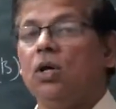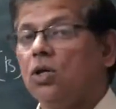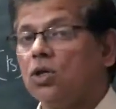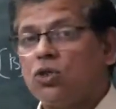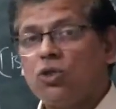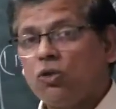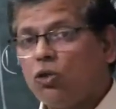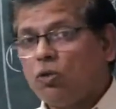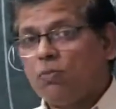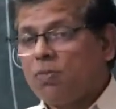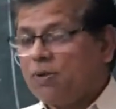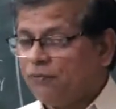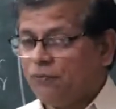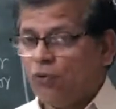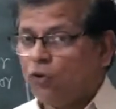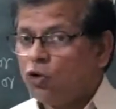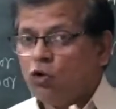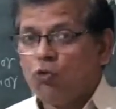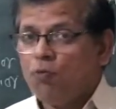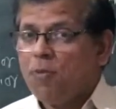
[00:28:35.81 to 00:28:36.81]
So
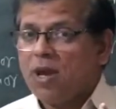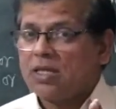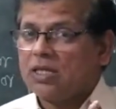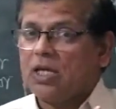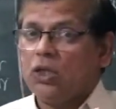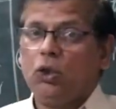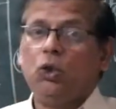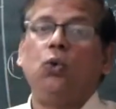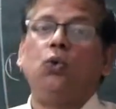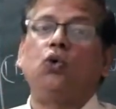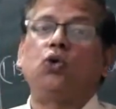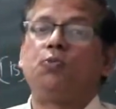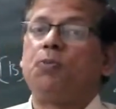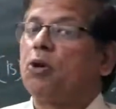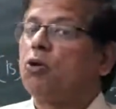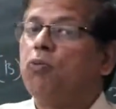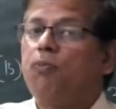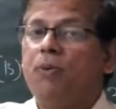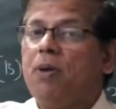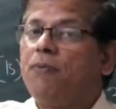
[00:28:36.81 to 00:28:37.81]
before you make the notes,
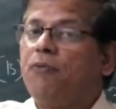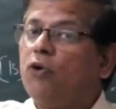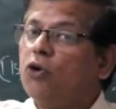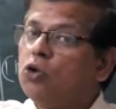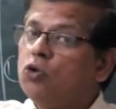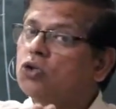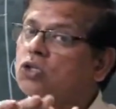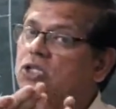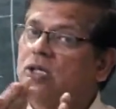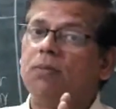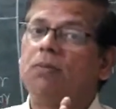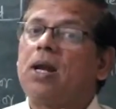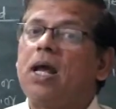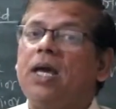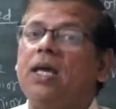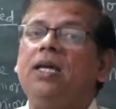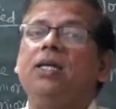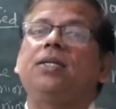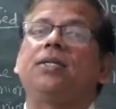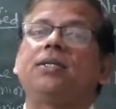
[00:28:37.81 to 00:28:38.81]
before you
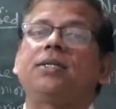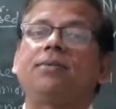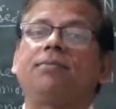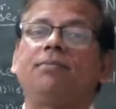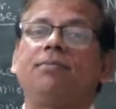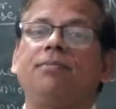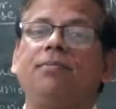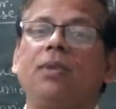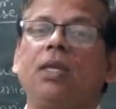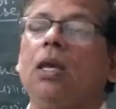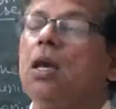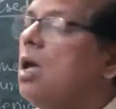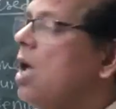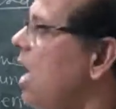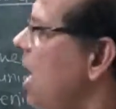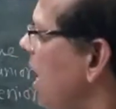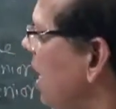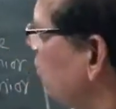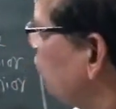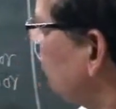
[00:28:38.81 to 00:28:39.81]
summarize,
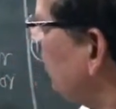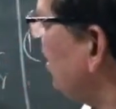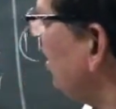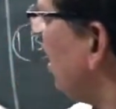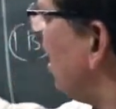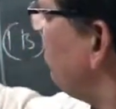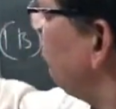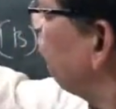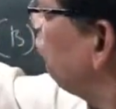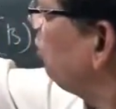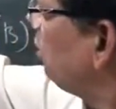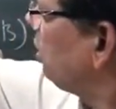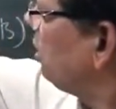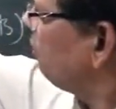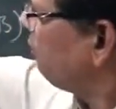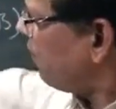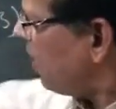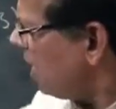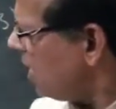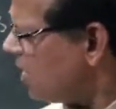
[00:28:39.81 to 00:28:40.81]
actually I'm
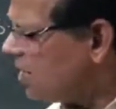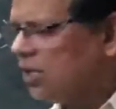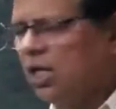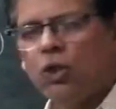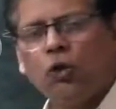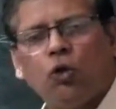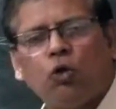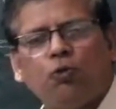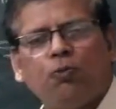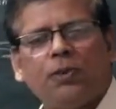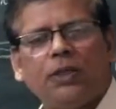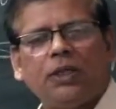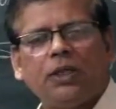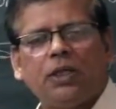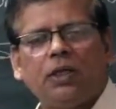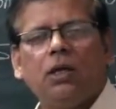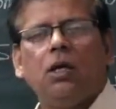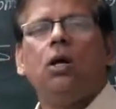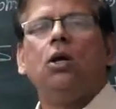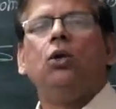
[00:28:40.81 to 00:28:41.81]
defining the note
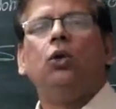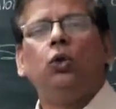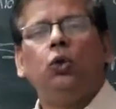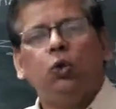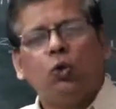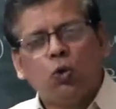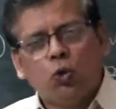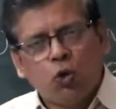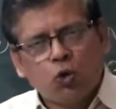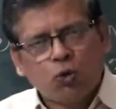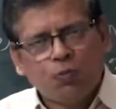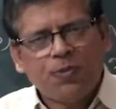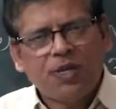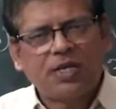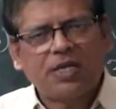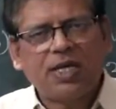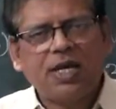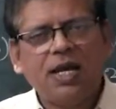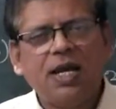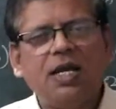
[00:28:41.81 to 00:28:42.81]
making. Note
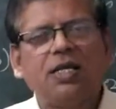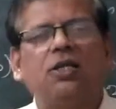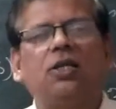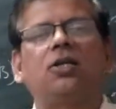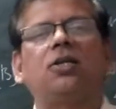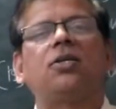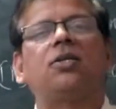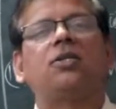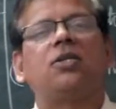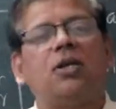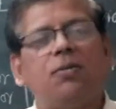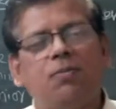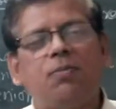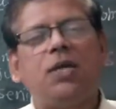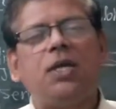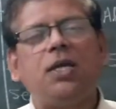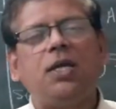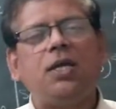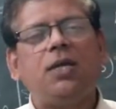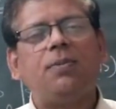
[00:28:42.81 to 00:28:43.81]
making is the
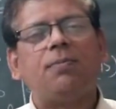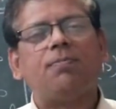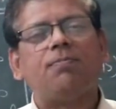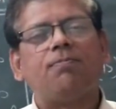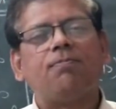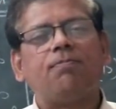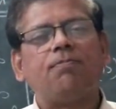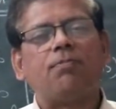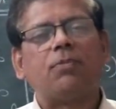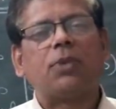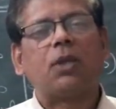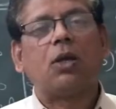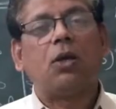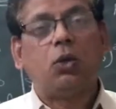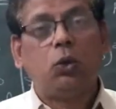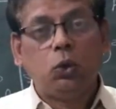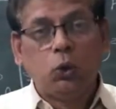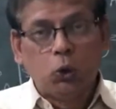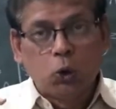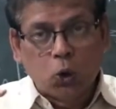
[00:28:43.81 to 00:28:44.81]
summary.
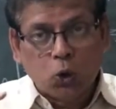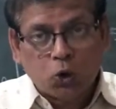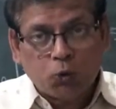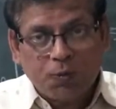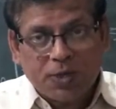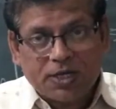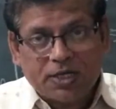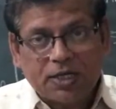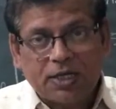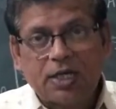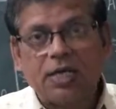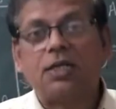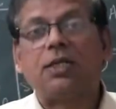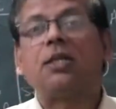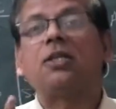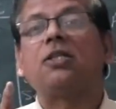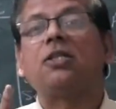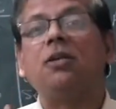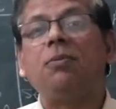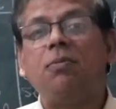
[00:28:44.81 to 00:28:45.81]
Note making is
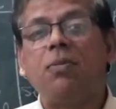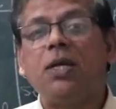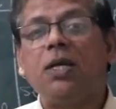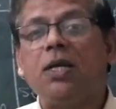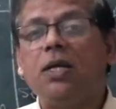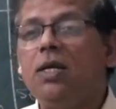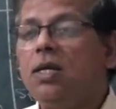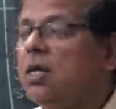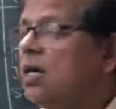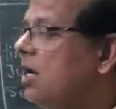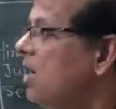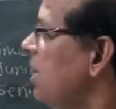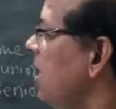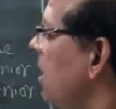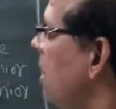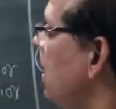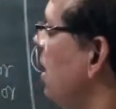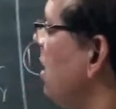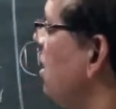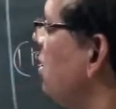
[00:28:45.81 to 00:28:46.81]
the summary
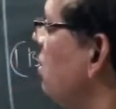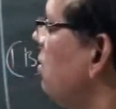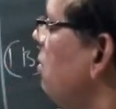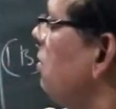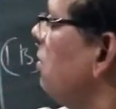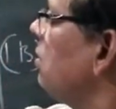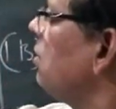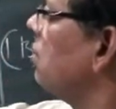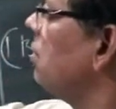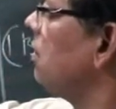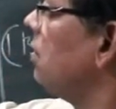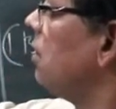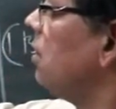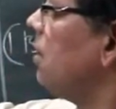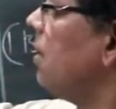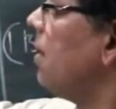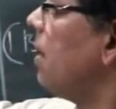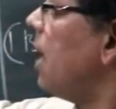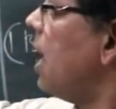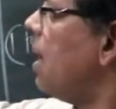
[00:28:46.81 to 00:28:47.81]
in
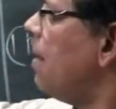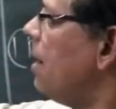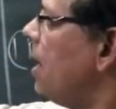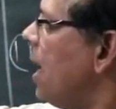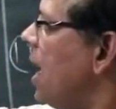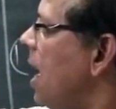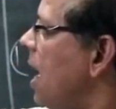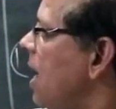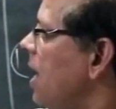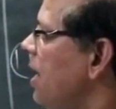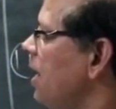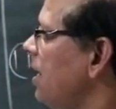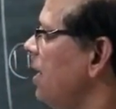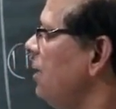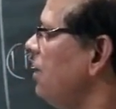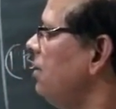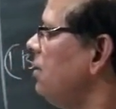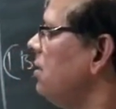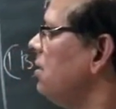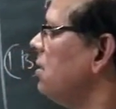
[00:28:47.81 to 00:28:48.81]

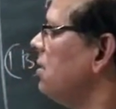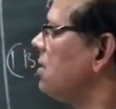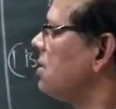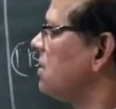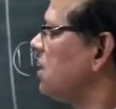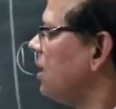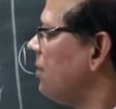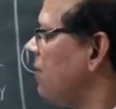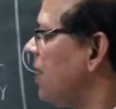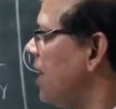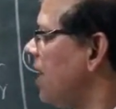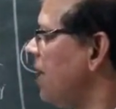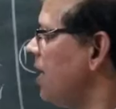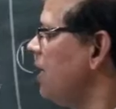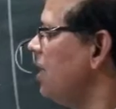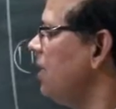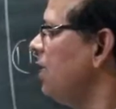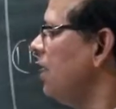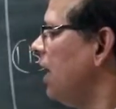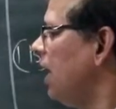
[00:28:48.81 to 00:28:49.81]
heading,
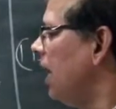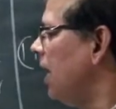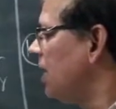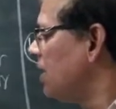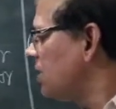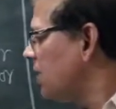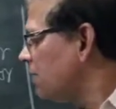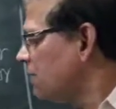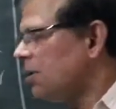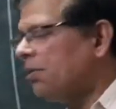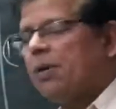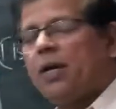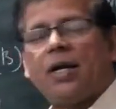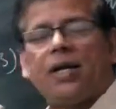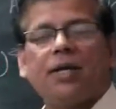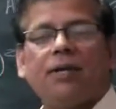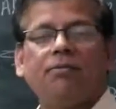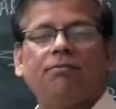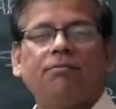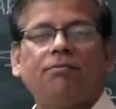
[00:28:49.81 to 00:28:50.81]
subheading and sub-subheading.